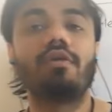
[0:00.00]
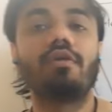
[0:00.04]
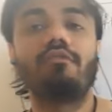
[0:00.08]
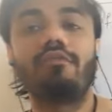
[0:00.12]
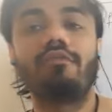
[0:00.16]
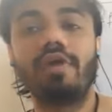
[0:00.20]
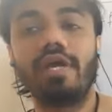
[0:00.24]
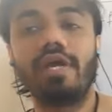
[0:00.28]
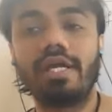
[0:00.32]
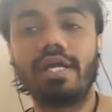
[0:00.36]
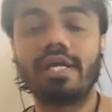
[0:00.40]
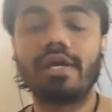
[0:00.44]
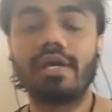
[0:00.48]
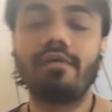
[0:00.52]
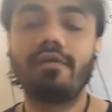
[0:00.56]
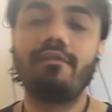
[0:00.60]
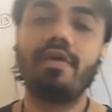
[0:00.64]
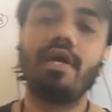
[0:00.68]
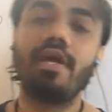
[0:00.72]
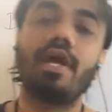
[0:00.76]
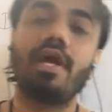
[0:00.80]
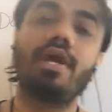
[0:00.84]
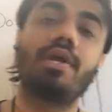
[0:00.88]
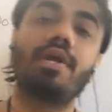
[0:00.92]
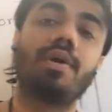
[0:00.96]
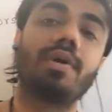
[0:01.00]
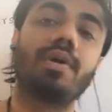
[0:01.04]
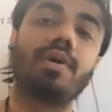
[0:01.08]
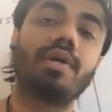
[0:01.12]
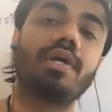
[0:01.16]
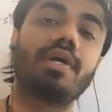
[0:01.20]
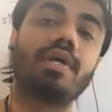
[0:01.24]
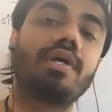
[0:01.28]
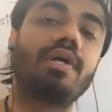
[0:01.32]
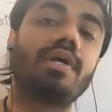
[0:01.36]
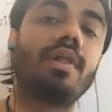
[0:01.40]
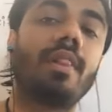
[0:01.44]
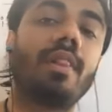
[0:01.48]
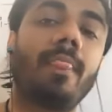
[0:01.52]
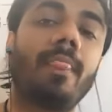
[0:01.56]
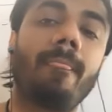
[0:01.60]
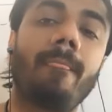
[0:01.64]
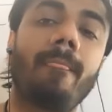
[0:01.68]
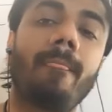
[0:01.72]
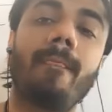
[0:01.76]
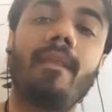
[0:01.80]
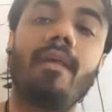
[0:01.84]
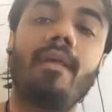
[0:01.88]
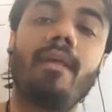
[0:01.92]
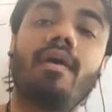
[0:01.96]
the feet we are talking.
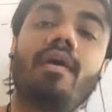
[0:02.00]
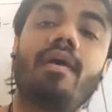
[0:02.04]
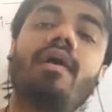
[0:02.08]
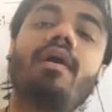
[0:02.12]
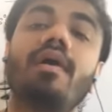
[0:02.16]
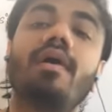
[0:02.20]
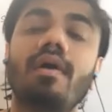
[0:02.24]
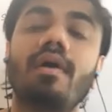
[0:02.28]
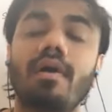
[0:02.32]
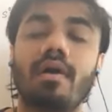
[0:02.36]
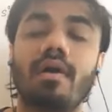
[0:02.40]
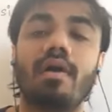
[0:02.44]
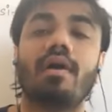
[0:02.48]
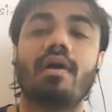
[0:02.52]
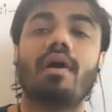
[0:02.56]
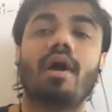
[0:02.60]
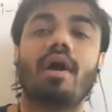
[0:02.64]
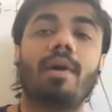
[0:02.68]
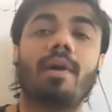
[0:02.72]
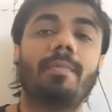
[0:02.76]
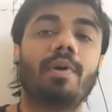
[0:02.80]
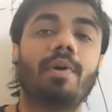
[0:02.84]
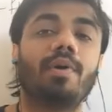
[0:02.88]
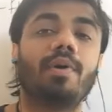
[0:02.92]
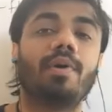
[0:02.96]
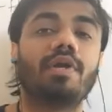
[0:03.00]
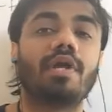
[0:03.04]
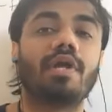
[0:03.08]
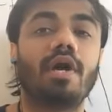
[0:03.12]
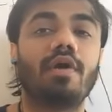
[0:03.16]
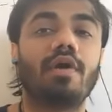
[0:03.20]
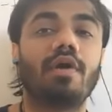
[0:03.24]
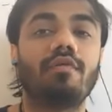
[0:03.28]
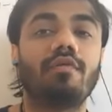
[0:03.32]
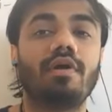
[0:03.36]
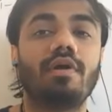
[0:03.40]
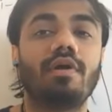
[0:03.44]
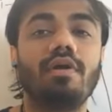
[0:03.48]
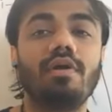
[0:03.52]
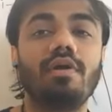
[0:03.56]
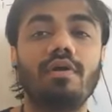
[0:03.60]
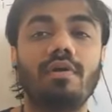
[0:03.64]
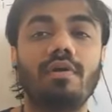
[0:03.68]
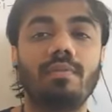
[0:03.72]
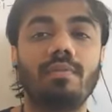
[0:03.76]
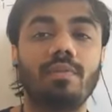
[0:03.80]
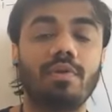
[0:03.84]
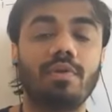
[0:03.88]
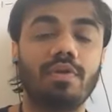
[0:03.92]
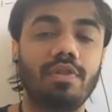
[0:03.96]
About our
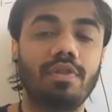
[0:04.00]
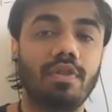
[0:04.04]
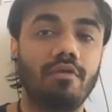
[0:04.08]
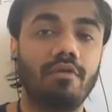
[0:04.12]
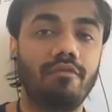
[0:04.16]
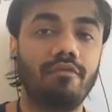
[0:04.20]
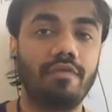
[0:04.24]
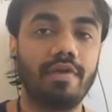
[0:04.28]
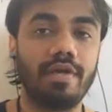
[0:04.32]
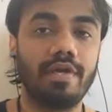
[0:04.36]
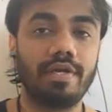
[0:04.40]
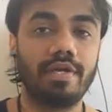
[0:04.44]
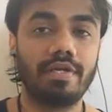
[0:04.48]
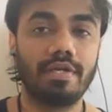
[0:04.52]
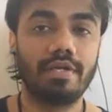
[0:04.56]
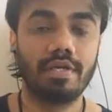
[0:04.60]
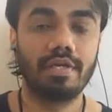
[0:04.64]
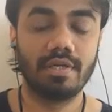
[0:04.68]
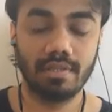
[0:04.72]
both feet.